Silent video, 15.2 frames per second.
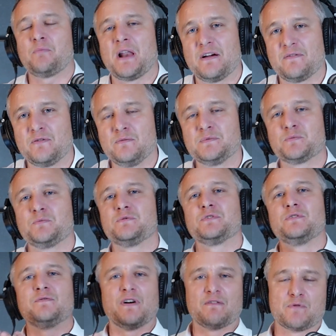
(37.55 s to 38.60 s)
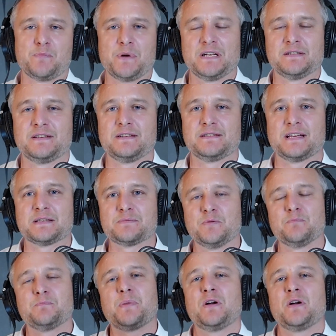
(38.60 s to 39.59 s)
platforms will do vulnerability assessment.